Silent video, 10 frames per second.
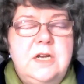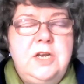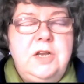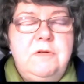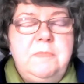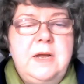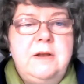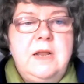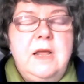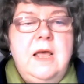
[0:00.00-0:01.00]
I knew
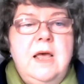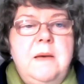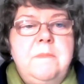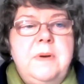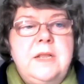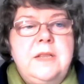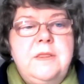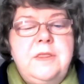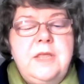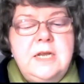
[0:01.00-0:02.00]
about. But the
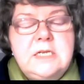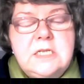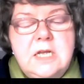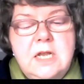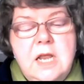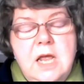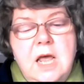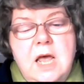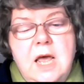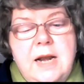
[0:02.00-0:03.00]
thing is that
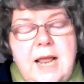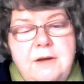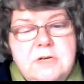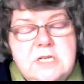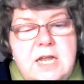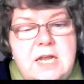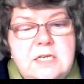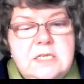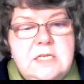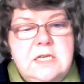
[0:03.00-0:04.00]

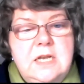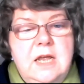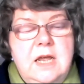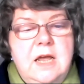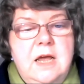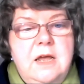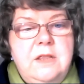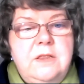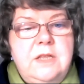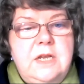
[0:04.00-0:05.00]
nowadays, uh,
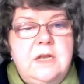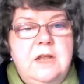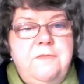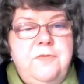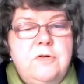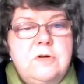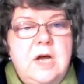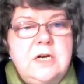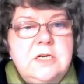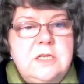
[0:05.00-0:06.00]
the if you're
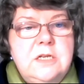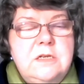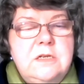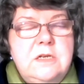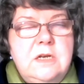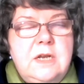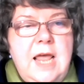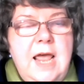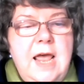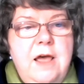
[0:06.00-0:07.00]
under the
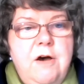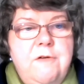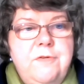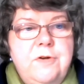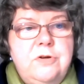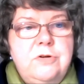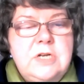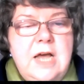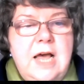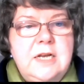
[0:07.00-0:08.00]
care of a
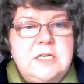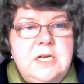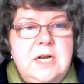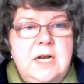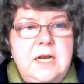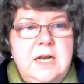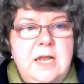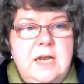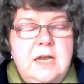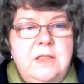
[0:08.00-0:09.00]
good allergy
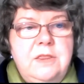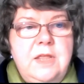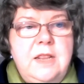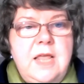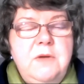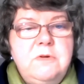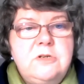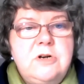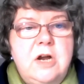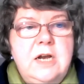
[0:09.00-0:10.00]
clinic, then they will
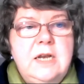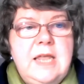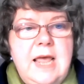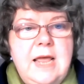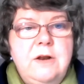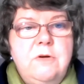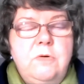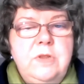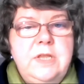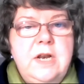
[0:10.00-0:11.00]
try and get
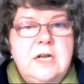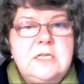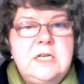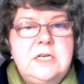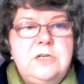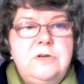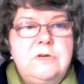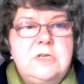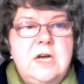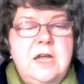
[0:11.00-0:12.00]
all the nuts into
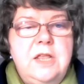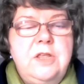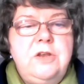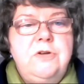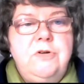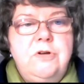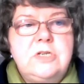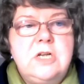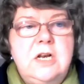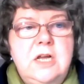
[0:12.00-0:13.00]
your diet that you're
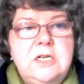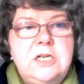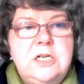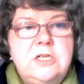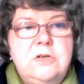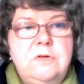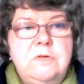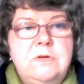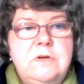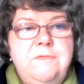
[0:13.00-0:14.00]
not allergic
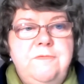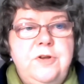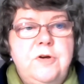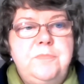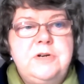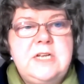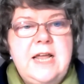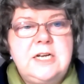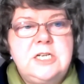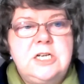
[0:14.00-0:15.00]
to for your
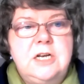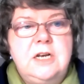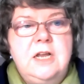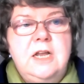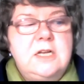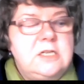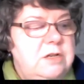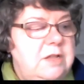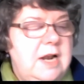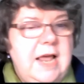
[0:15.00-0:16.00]
protection.
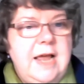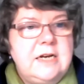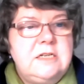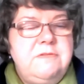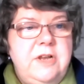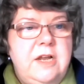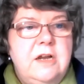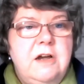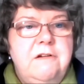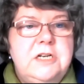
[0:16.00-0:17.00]
So they'll actively
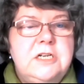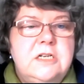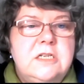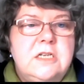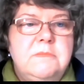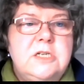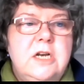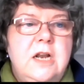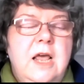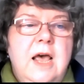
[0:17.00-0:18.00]
encourage
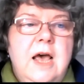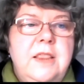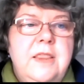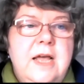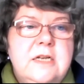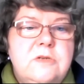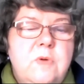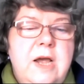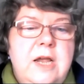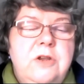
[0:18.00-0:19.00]
consumption, and that's
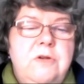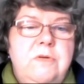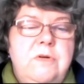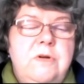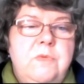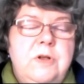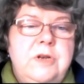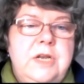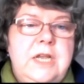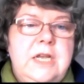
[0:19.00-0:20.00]
where you will
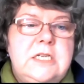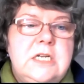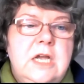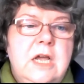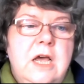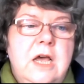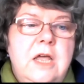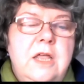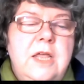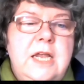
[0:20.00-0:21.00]
need
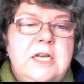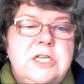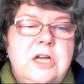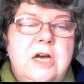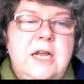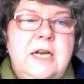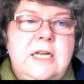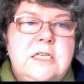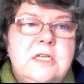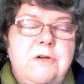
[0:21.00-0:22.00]
each nut in
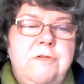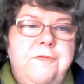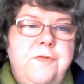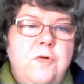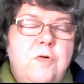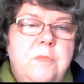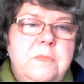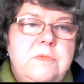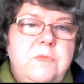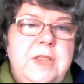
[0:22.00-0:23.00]
its own
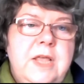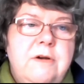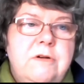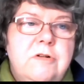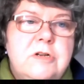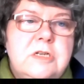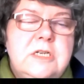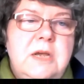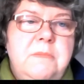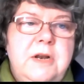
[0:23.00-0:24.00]
form without cross
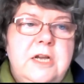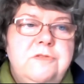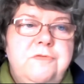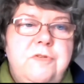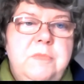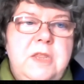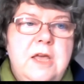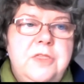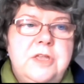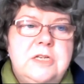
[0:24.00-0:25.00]
contamination from the
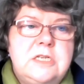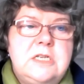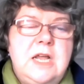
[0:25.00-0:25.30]
others.